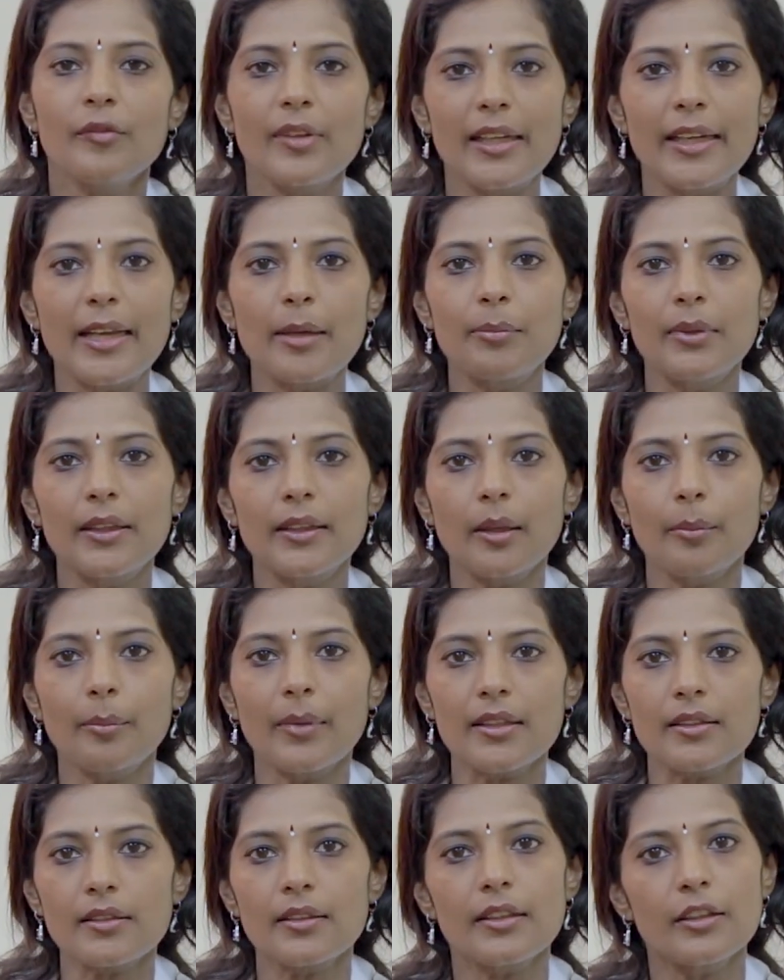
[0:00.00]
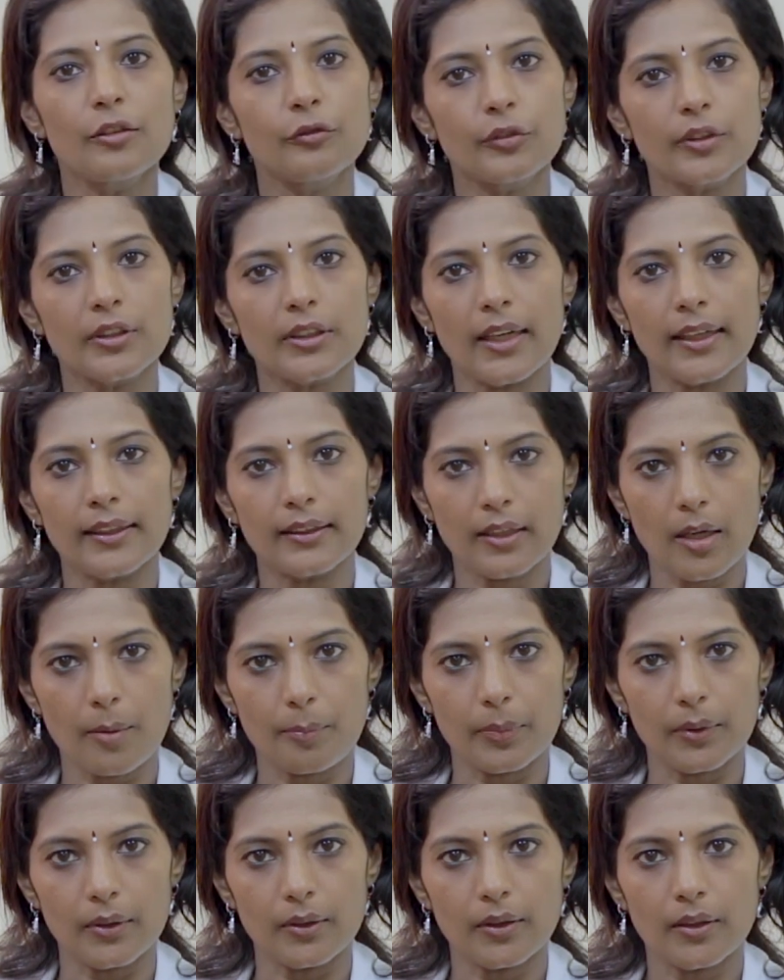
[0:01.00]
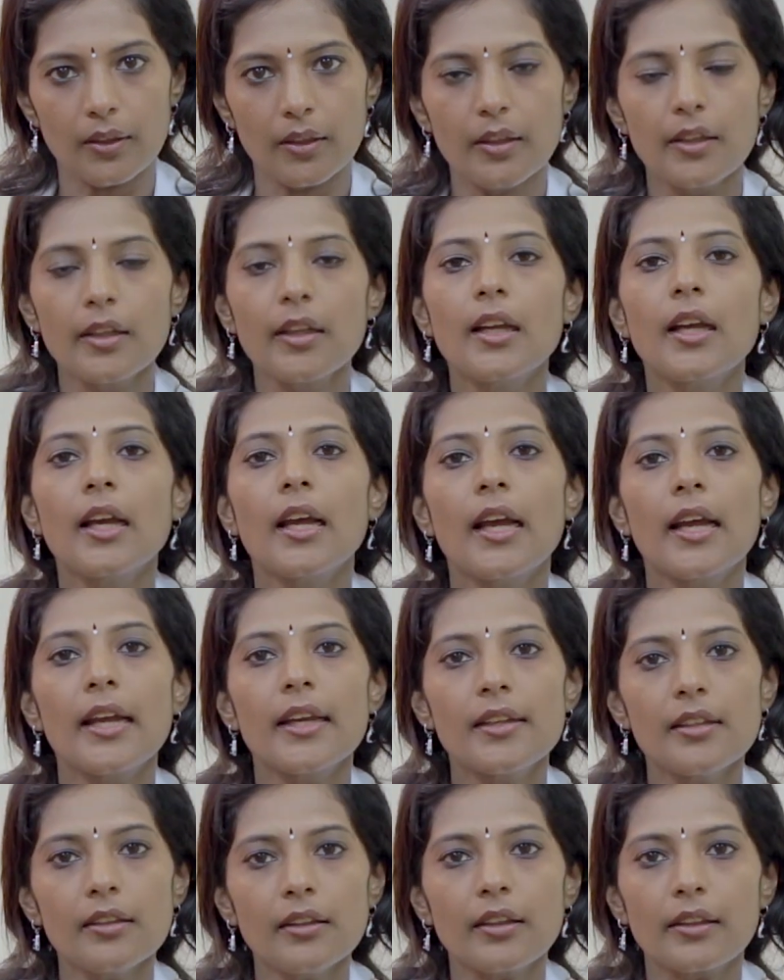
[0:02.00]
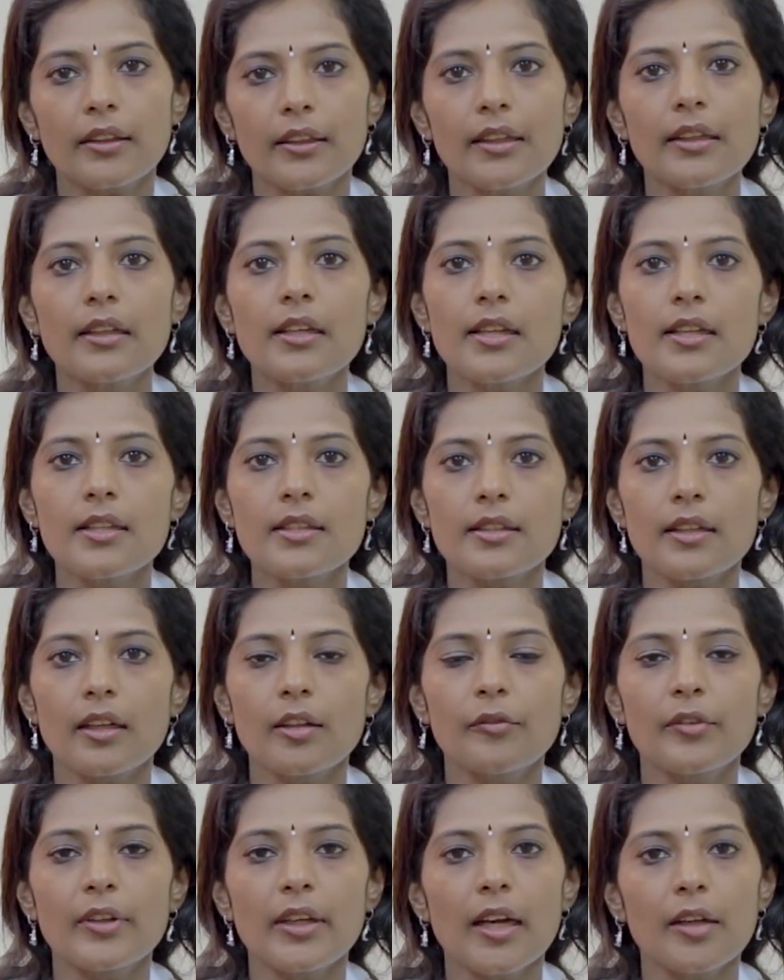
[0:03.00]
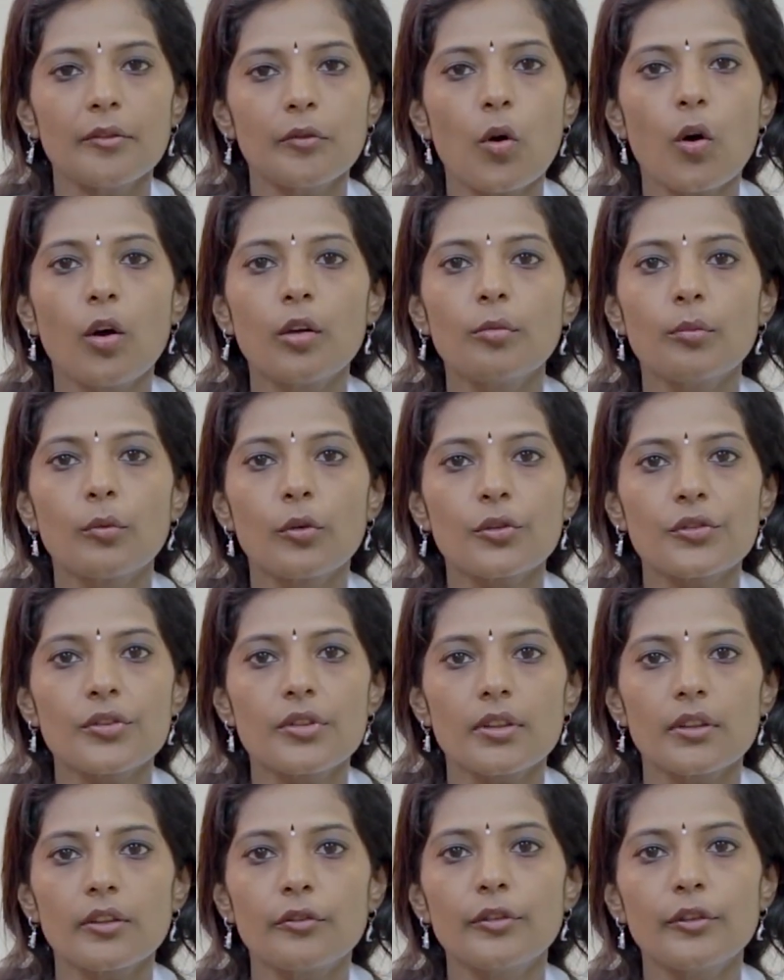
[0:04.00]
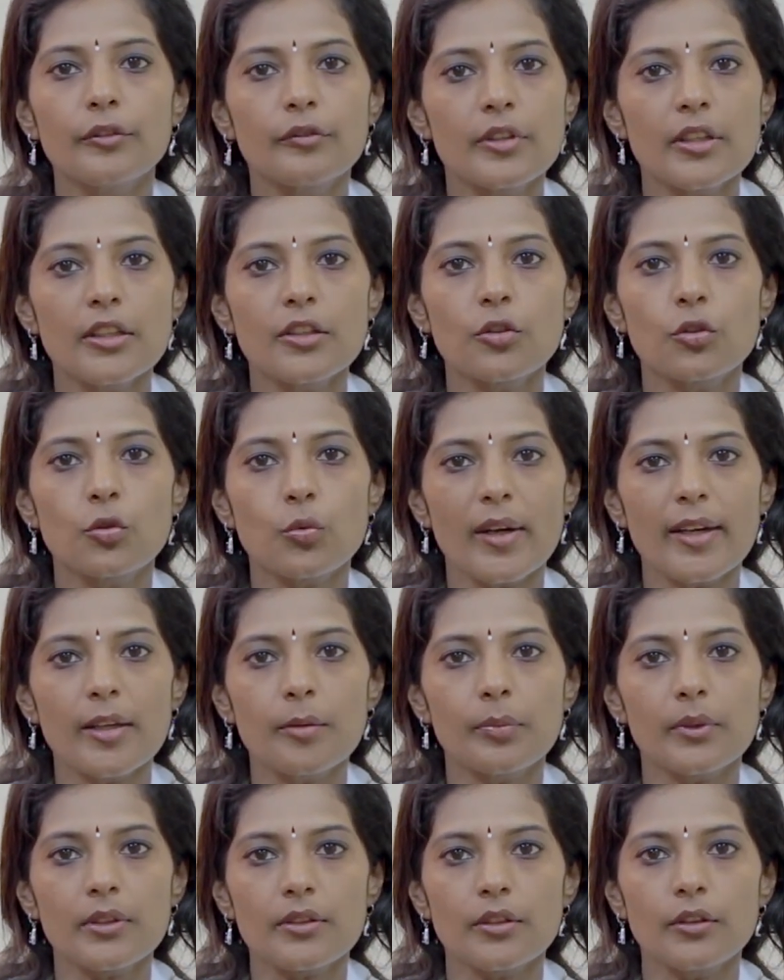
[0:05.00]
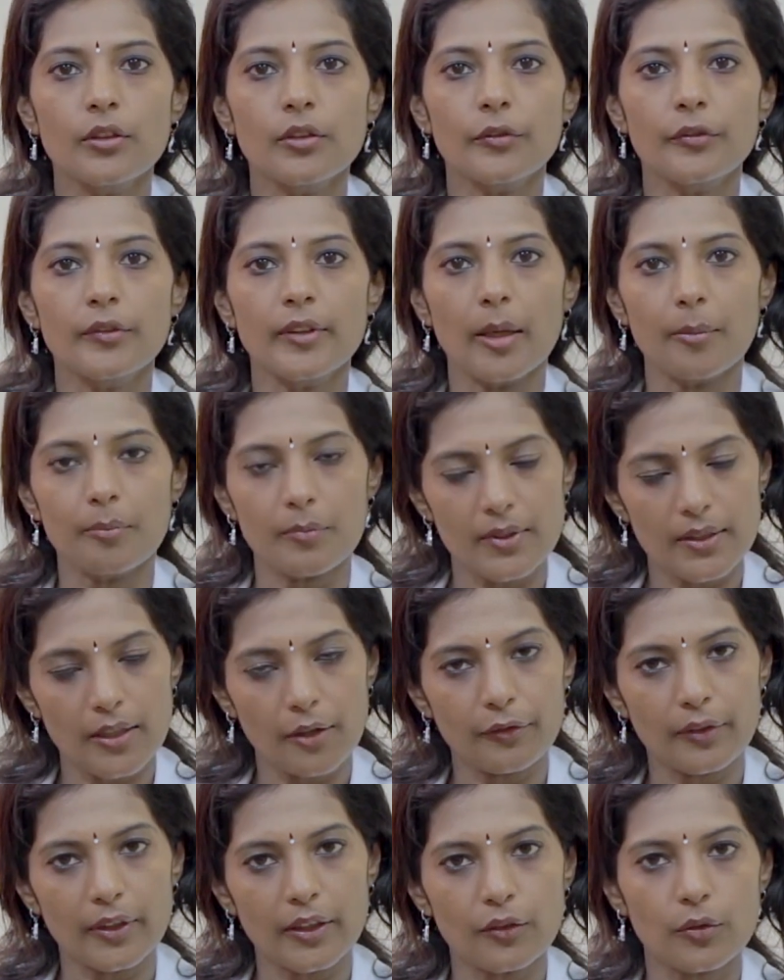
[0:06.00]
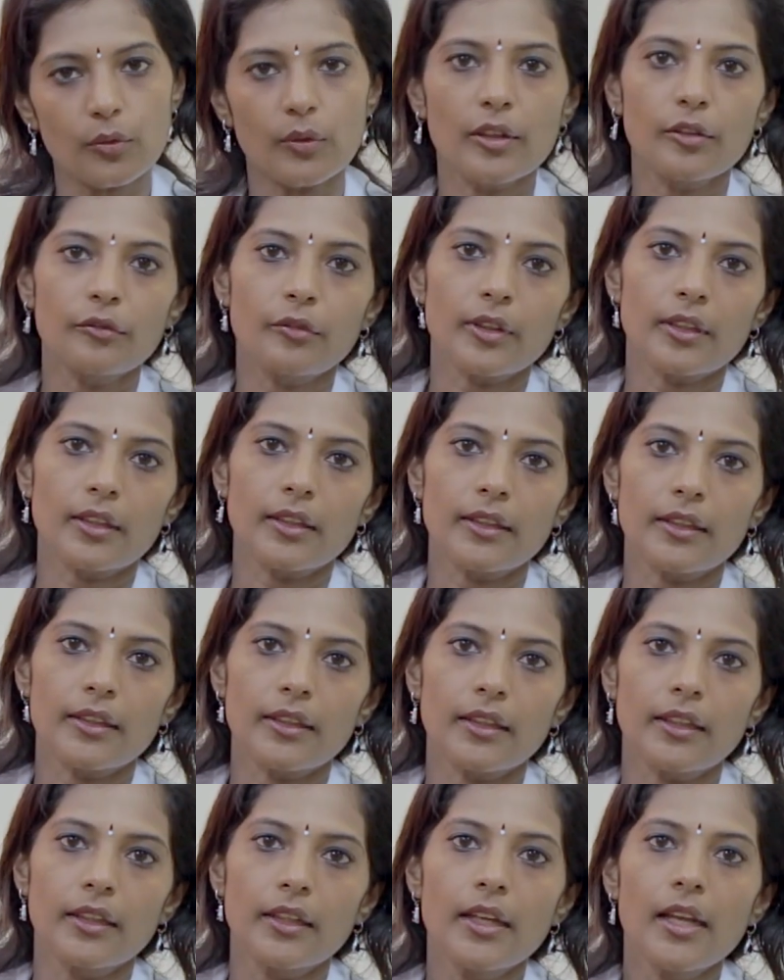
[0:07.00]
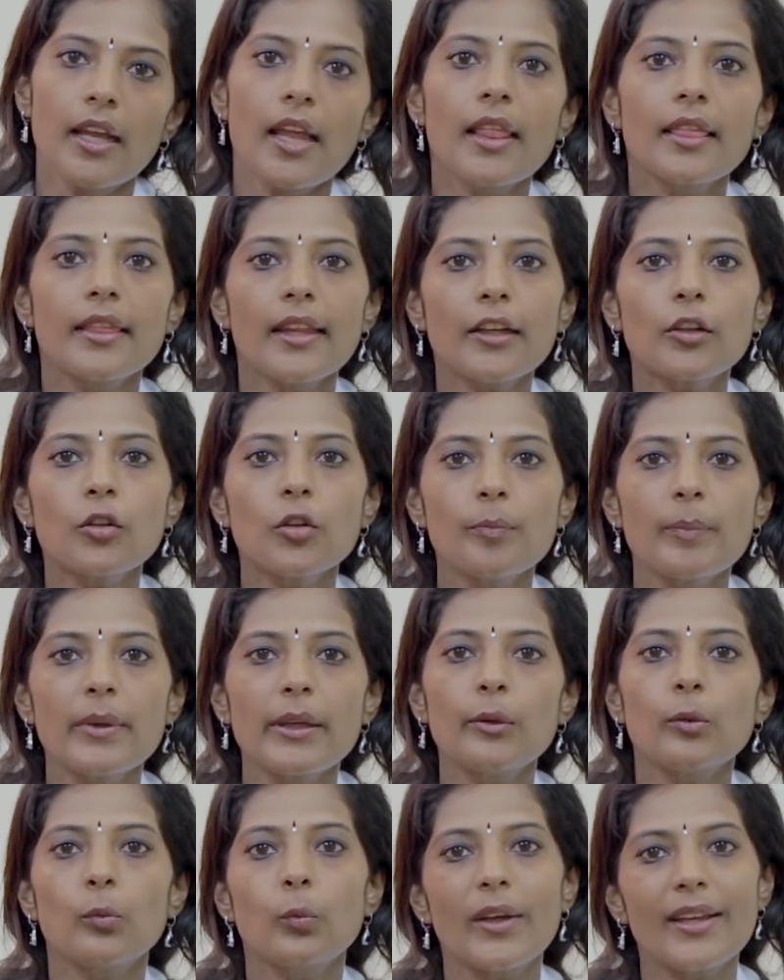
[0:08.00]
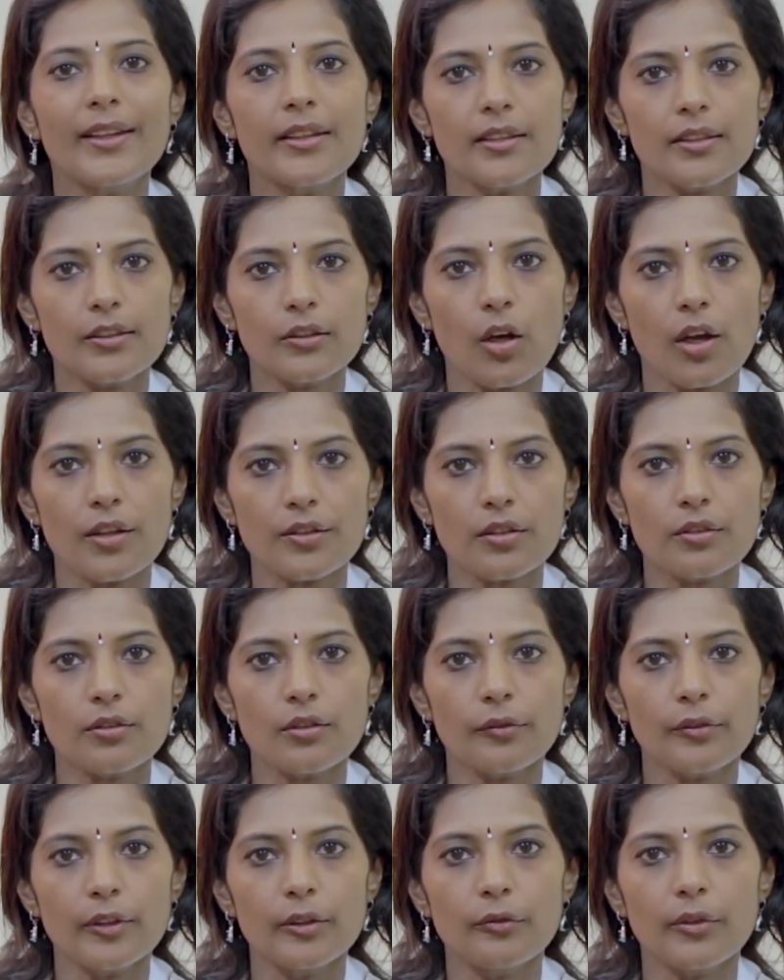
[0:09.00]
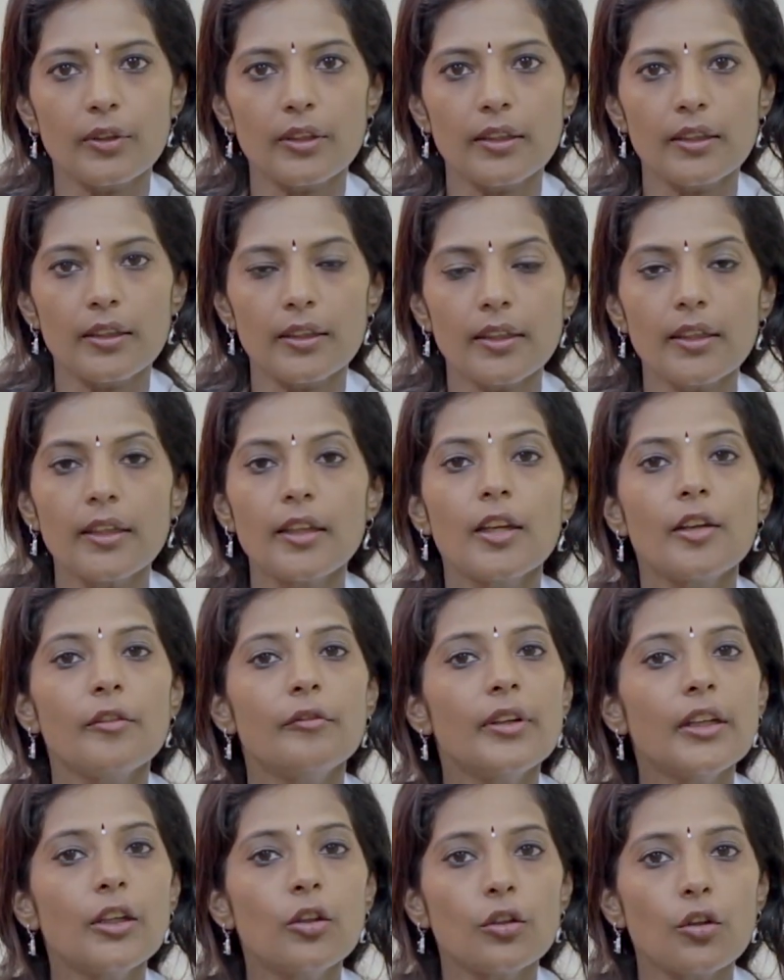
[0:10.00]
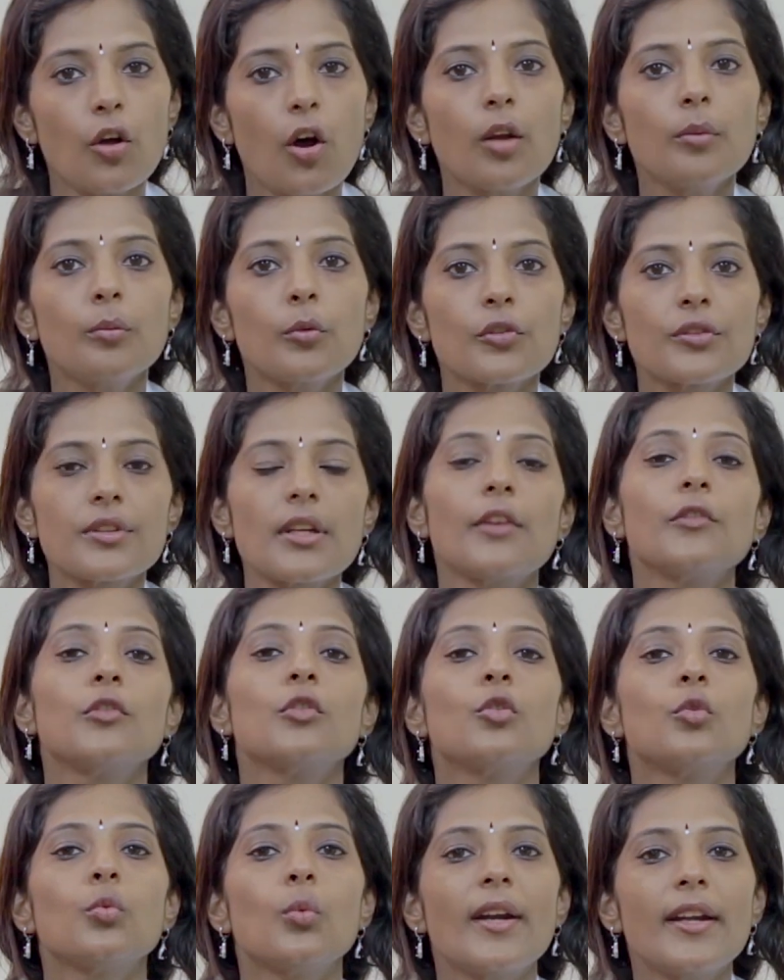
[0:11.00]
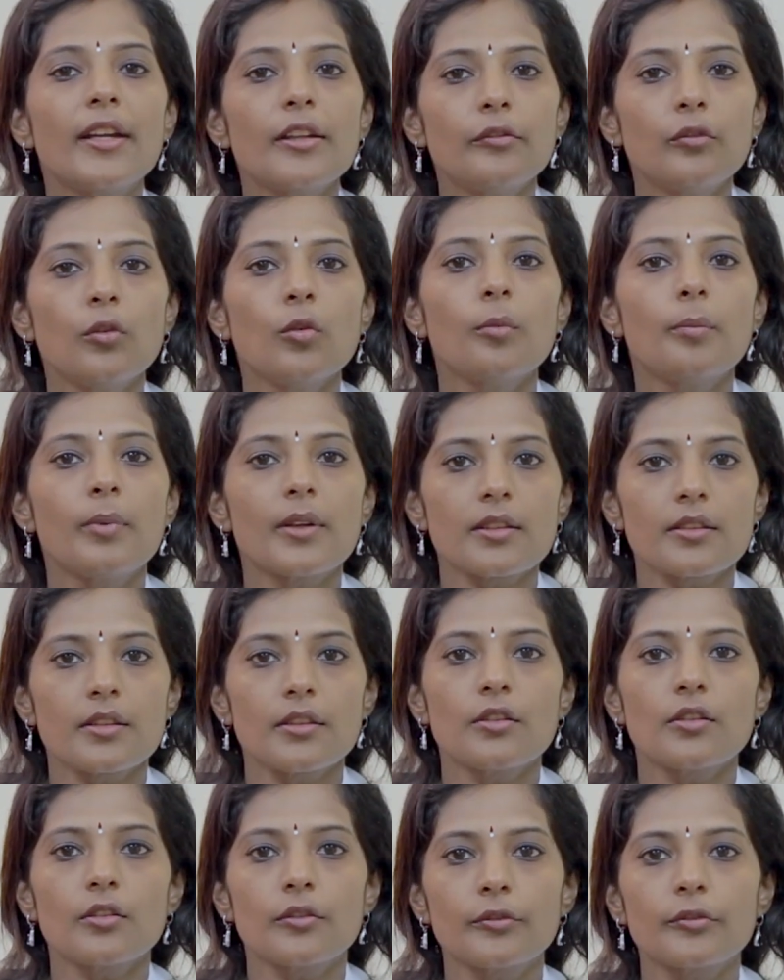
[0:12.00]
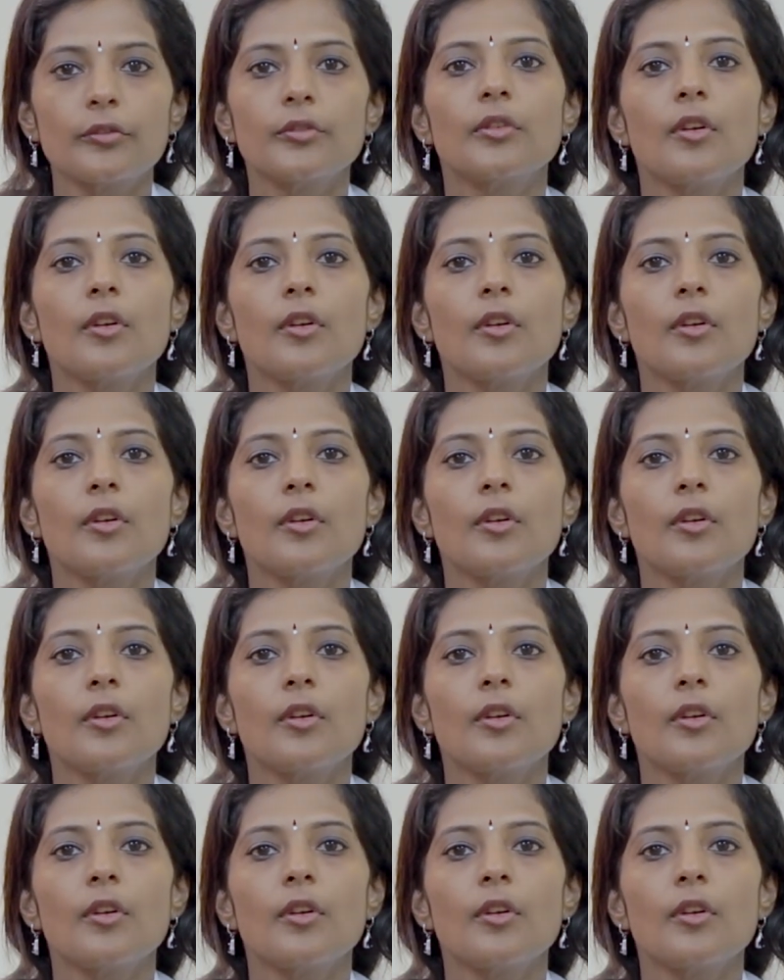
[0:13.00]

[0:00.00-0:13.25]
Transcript: we label them as infertile couple. Here in India, we have almost 15 to 20% of them suffering from infertility. There could be various causes of infertility. We could almost have 24% of